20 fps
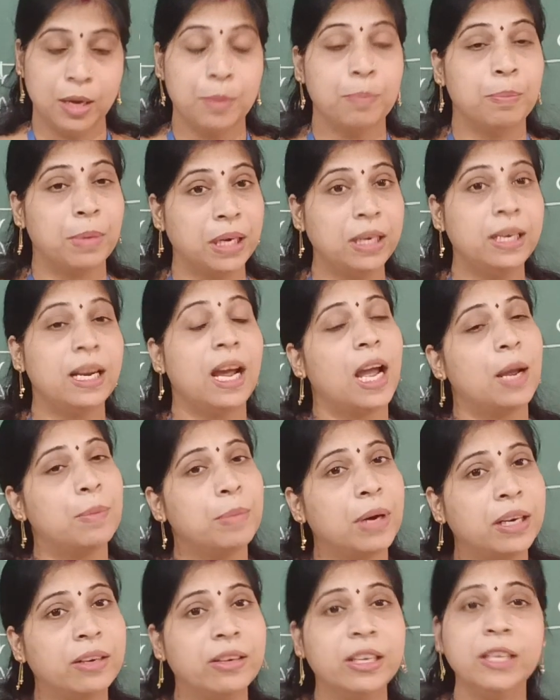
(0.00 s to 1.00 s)
But I
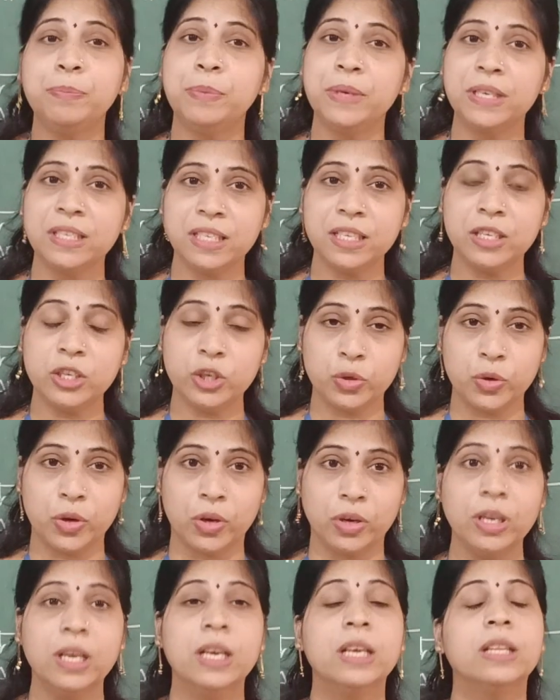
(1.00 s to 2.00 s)
am 100% sure
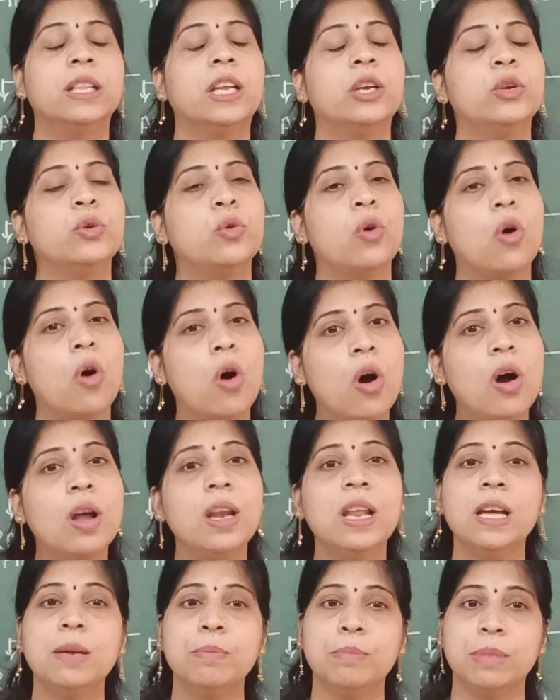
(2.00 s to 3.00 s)
that you all
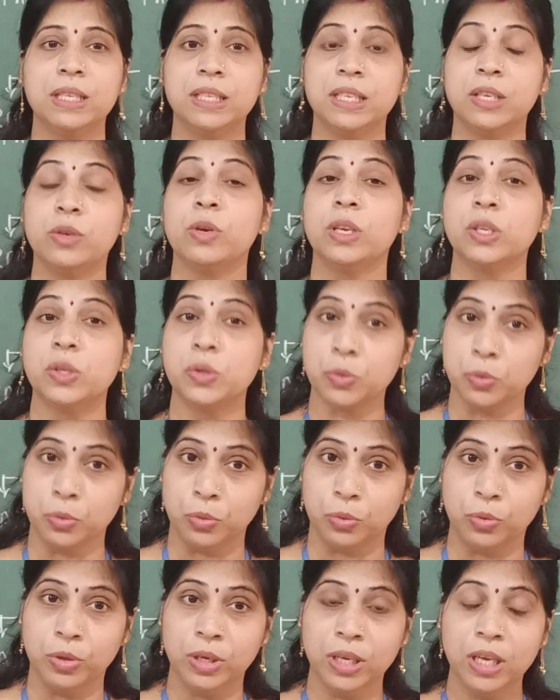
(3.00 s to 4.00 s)
are missing your
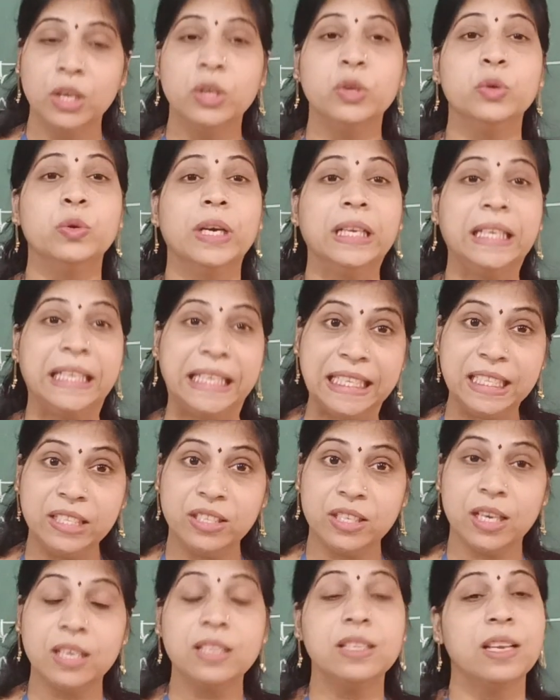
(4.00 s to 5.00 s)
school, your
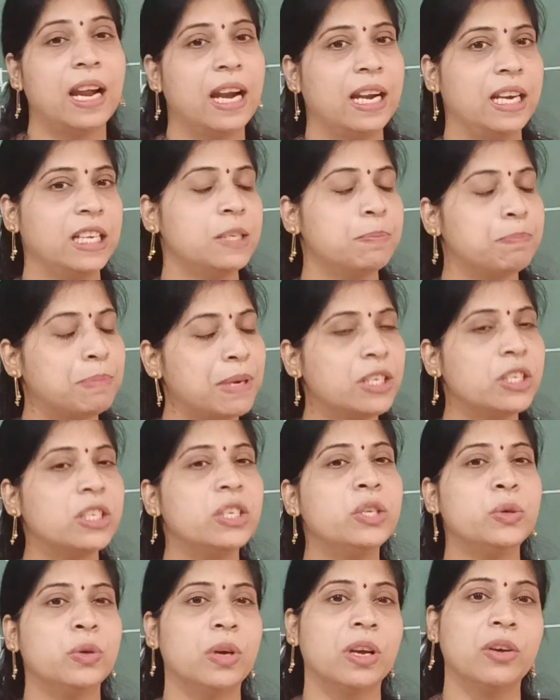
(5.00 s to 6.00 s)
teacher and
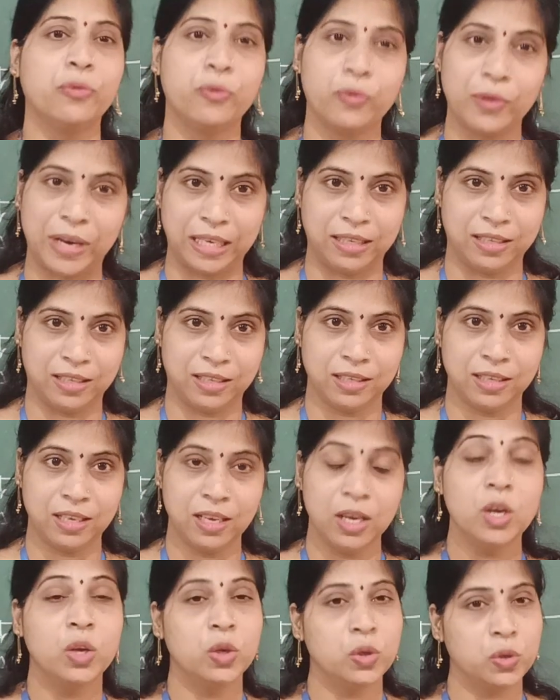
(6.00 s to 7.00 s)
especially your friends.
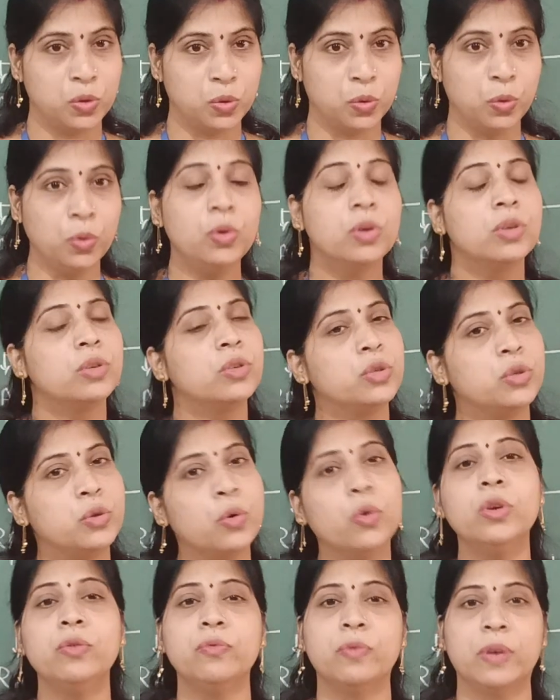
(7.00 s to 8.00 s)
So
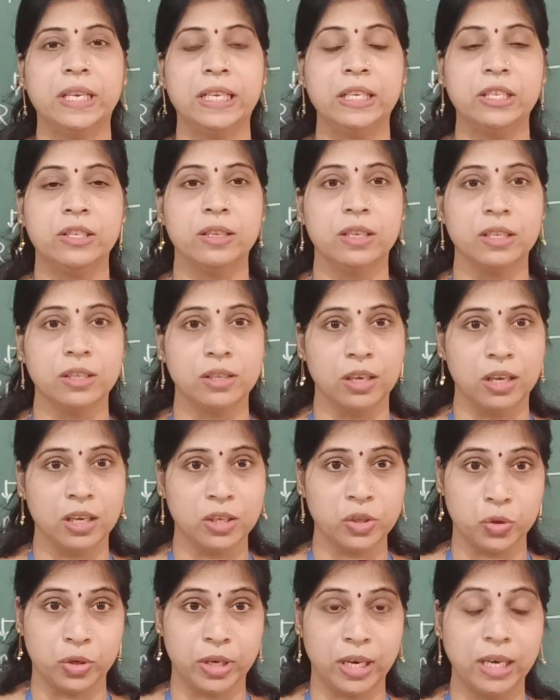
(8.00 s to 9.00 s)
don't worry
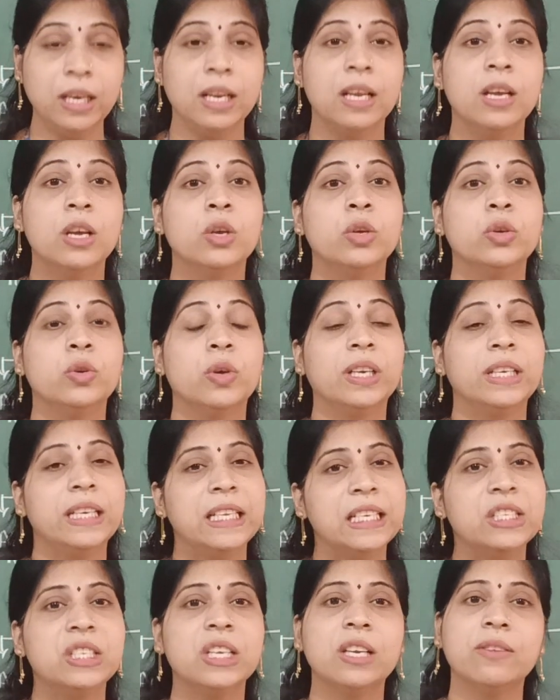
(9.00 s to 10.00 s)
student, your
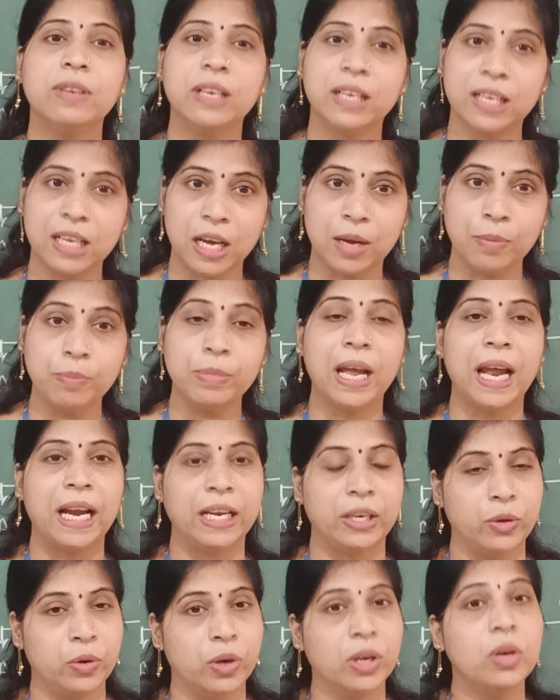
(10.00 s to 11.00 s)
teacher will come
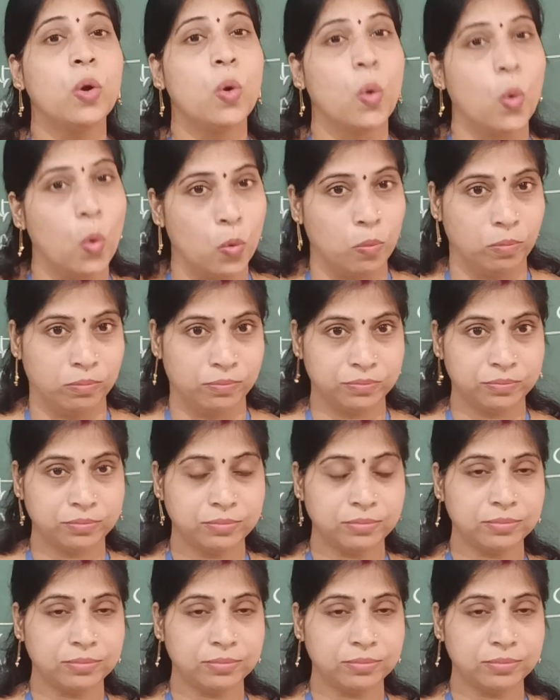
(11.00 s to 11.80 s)
at your home.